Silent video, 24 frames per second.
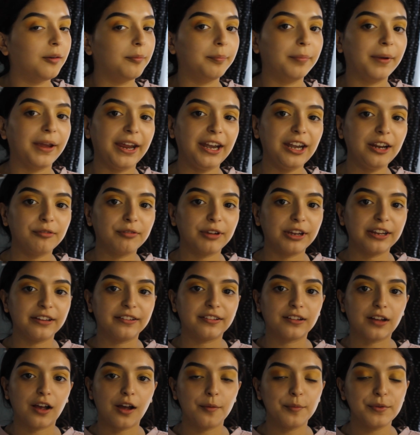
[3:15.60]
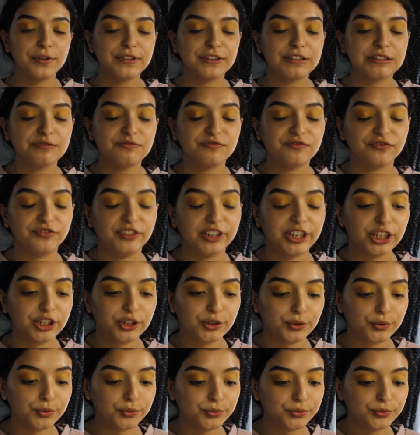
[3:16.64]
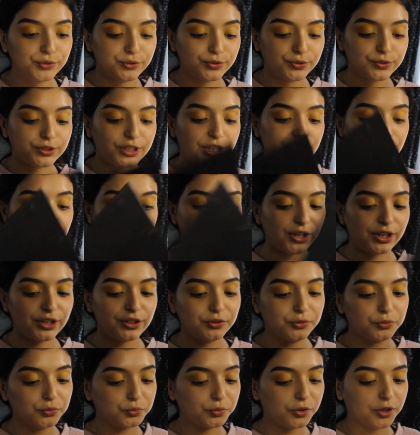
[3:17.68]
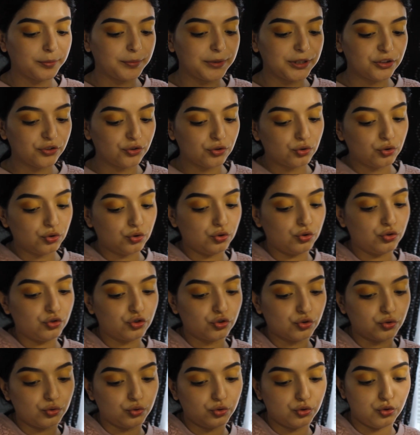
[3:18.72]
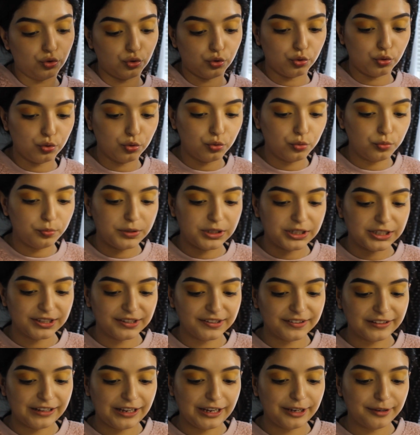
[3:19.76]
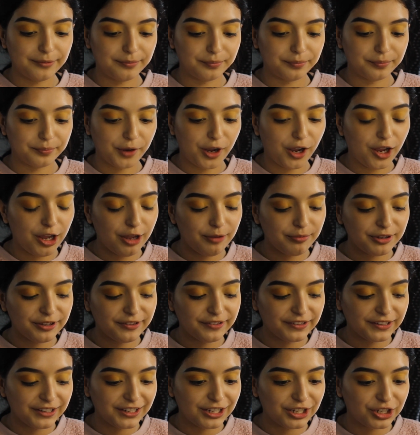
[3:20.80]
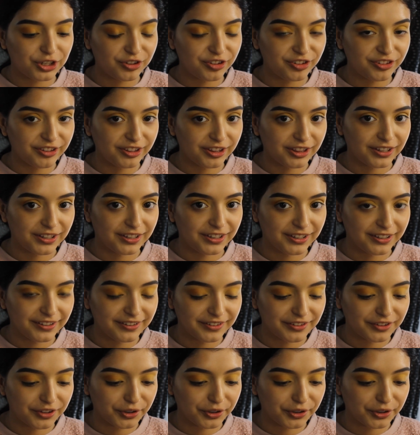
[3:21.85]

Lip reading: But anyways, comment some videos that you guys want me to do because I'm obviously new to this,